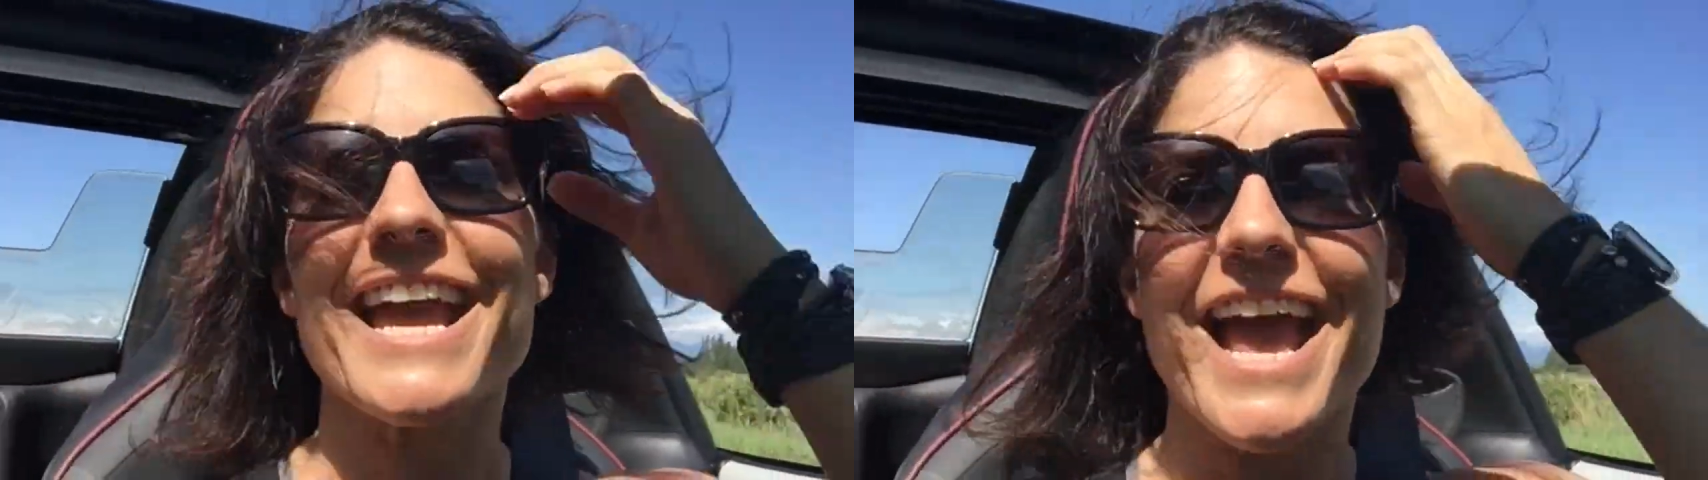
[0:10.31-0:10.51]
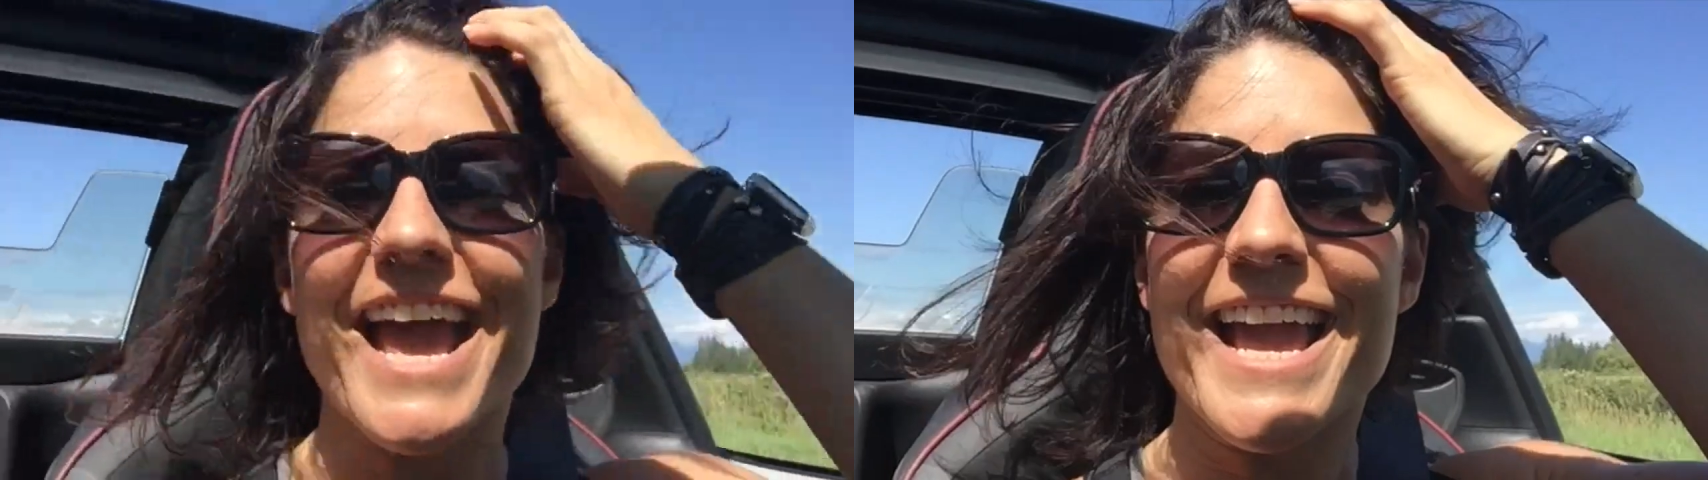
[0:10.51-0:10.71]

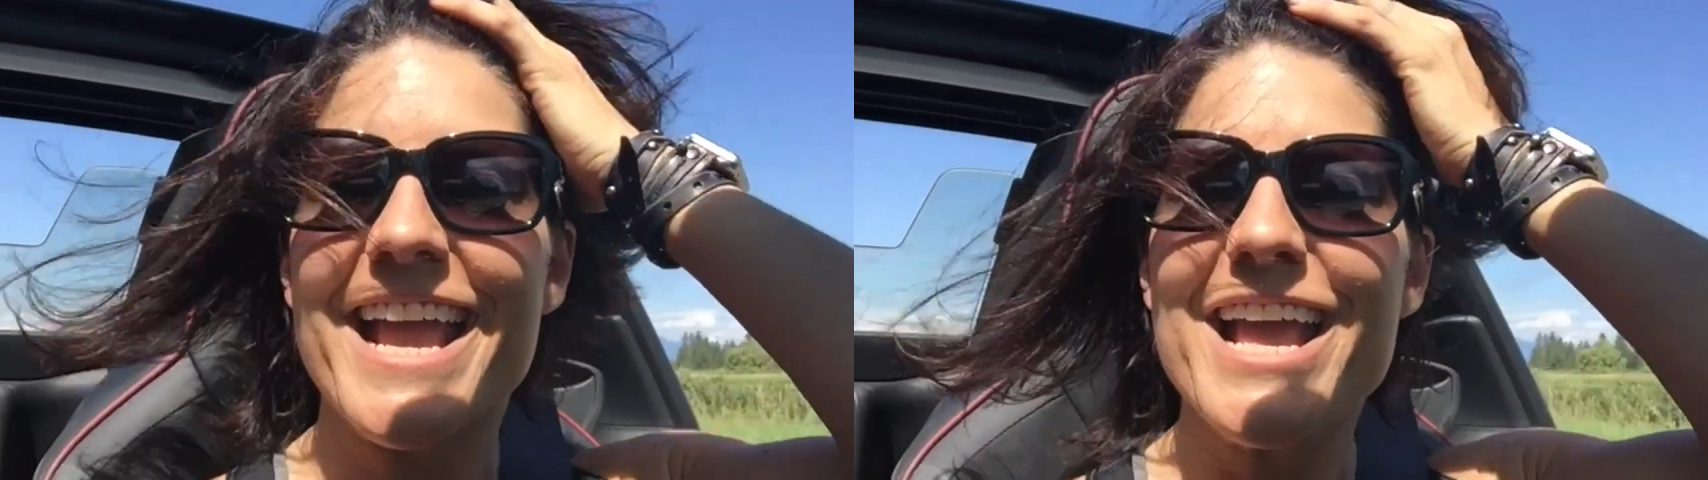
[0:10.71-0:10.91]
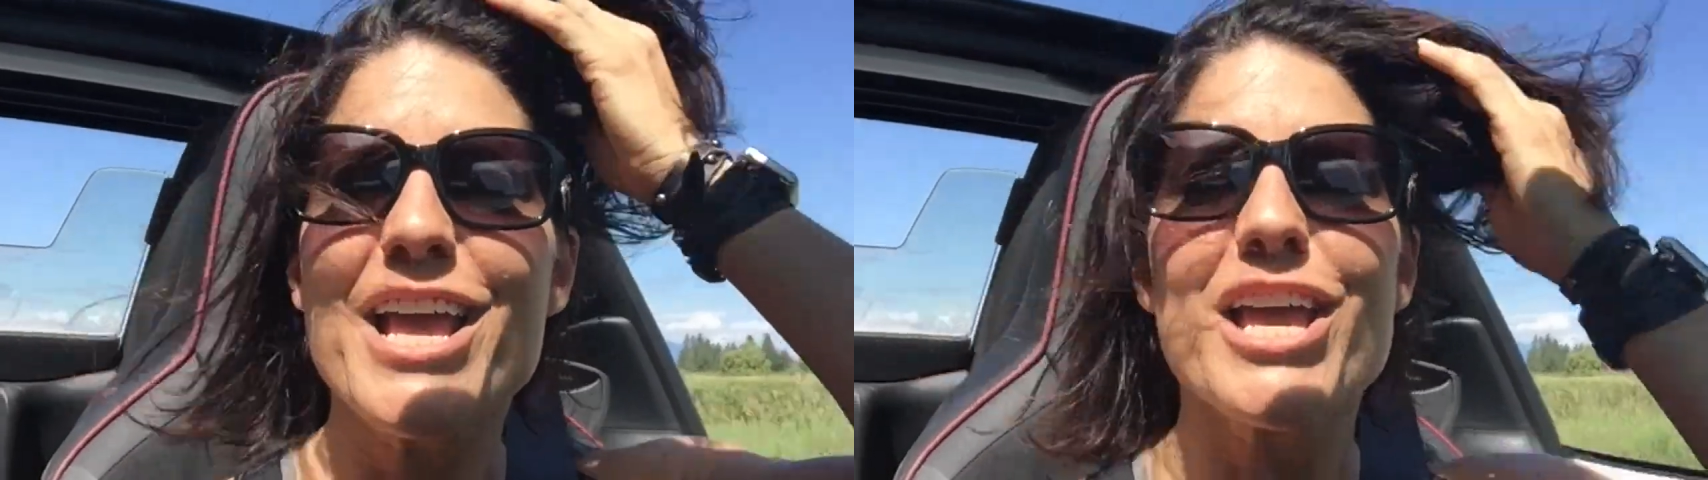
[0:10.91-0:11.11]

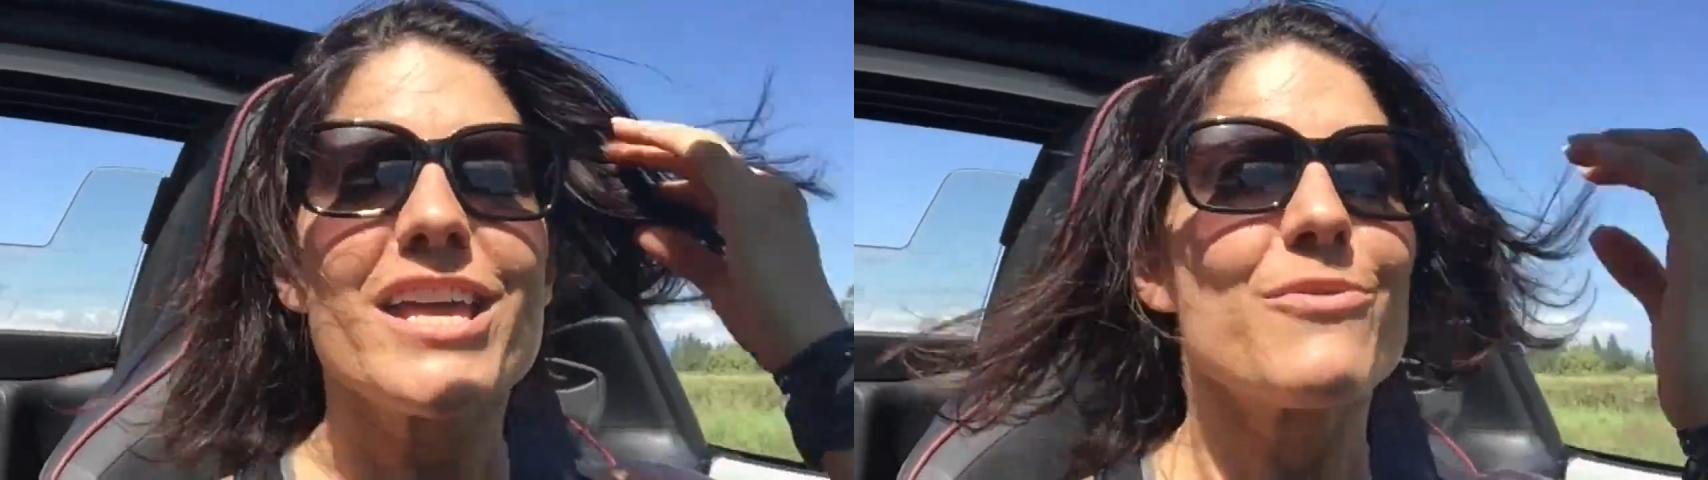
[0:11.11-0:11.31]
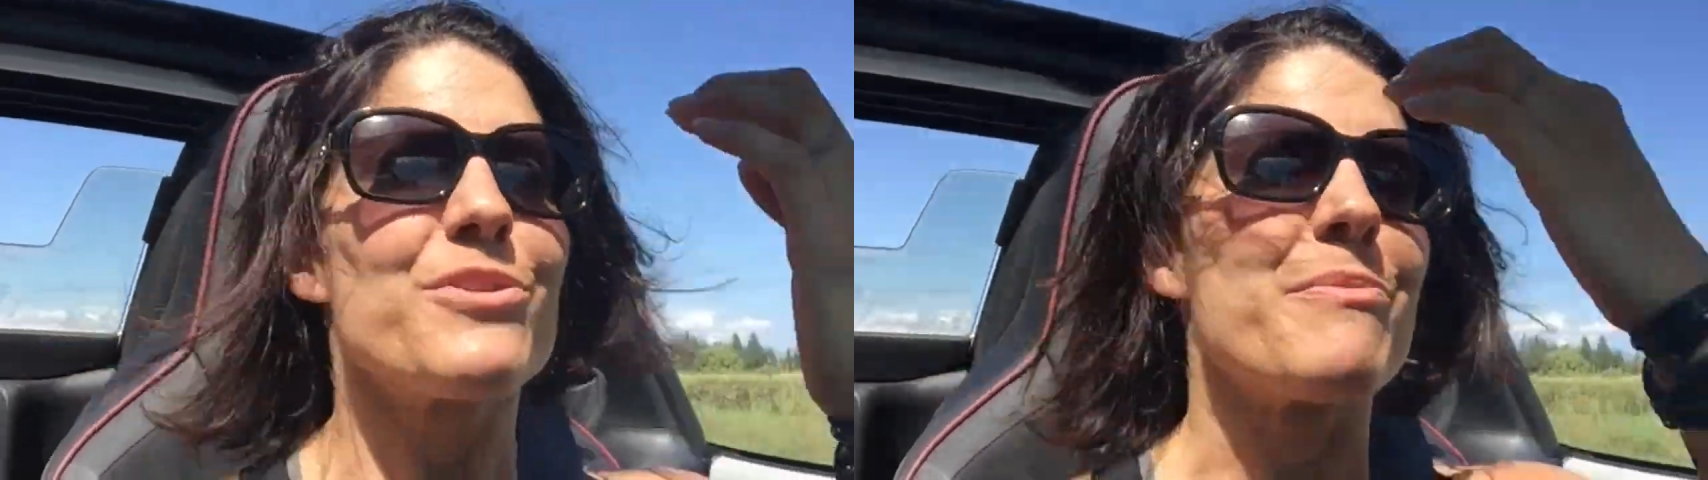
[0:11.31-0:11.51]
day
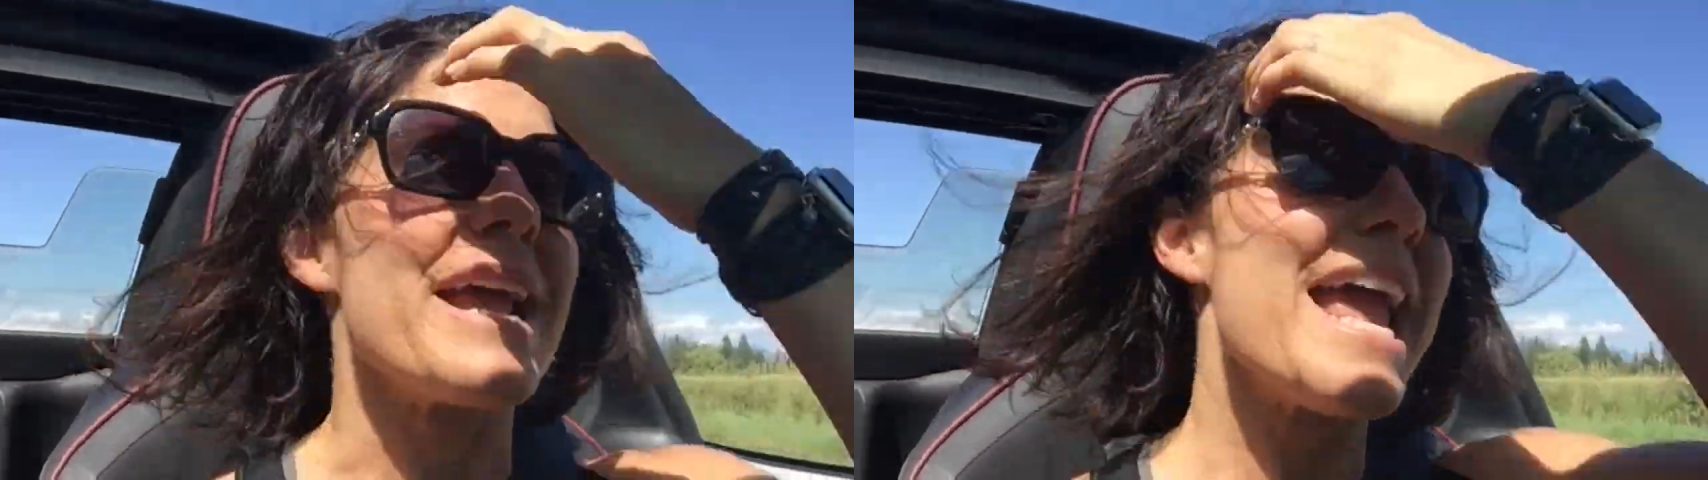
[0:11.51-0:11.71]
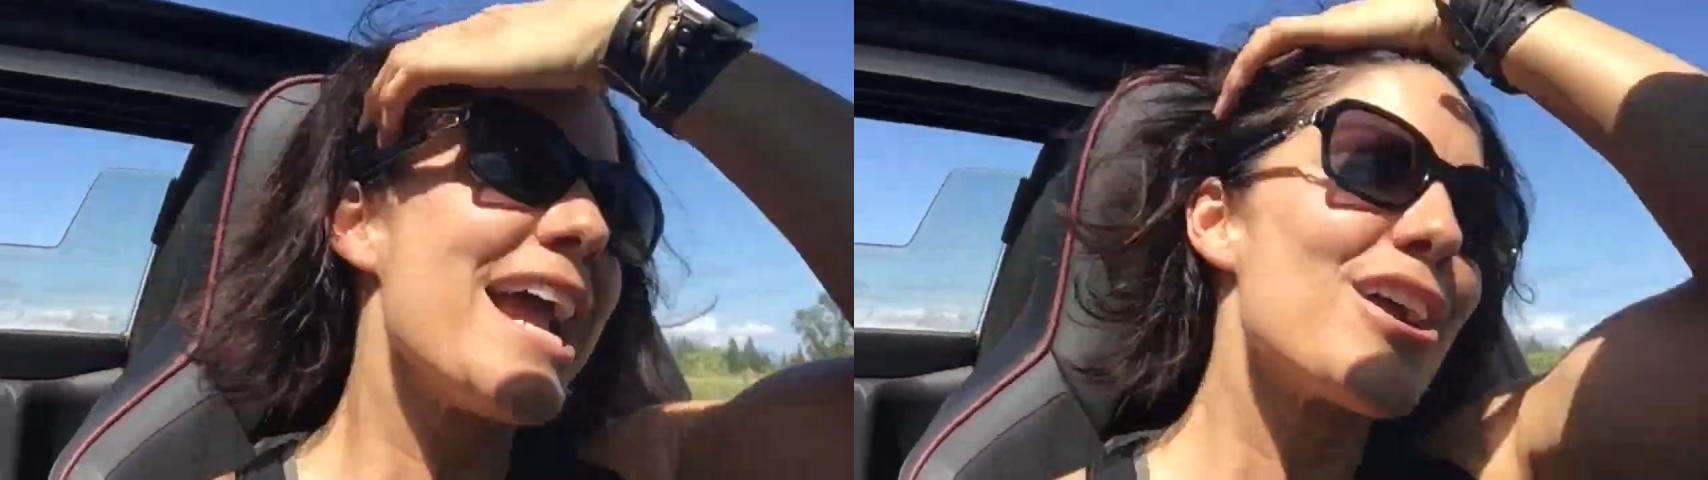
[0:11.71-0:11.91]
with
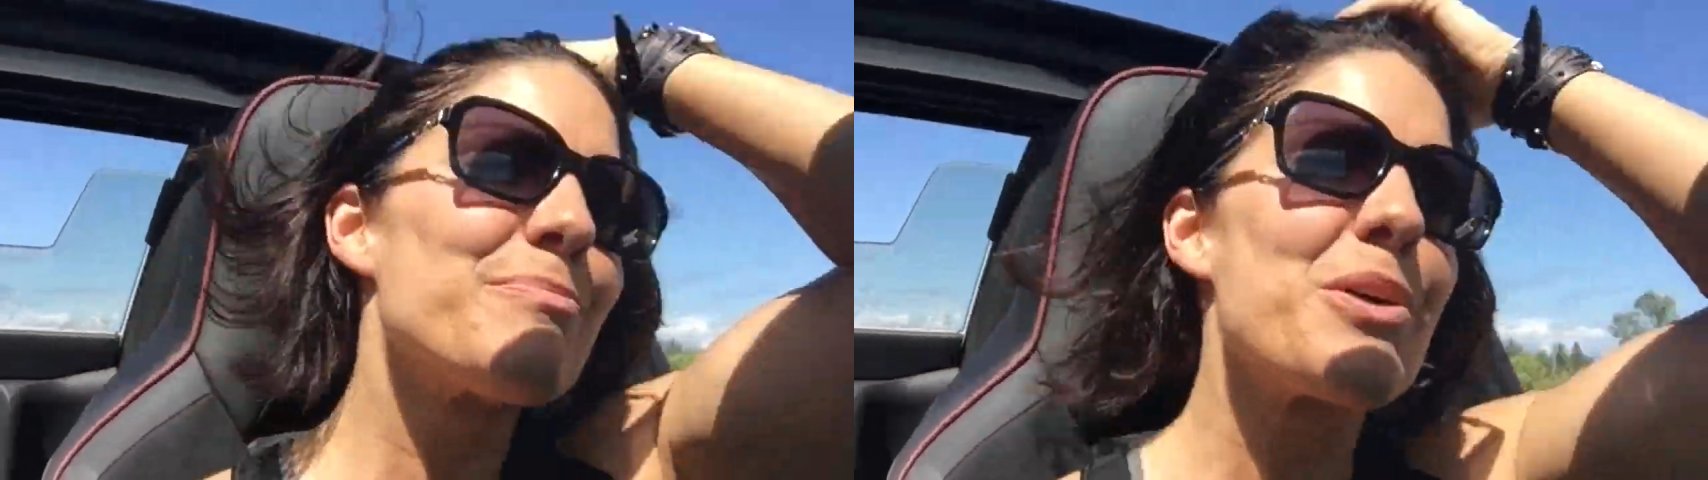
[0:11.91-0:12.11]
my hair